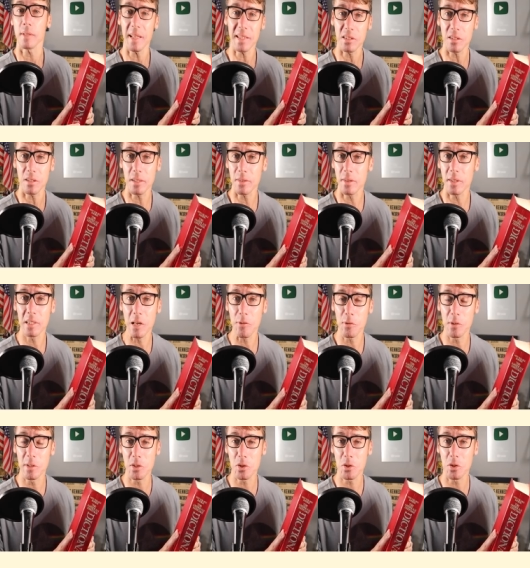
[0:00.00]
Let's look at the
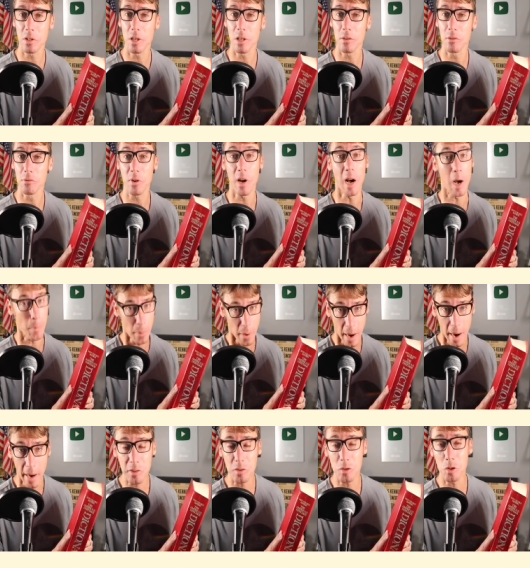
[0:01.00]
definition of
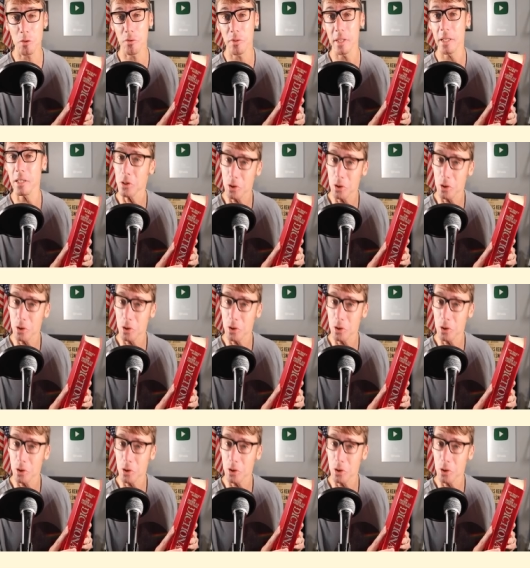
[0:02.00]
apostrophe,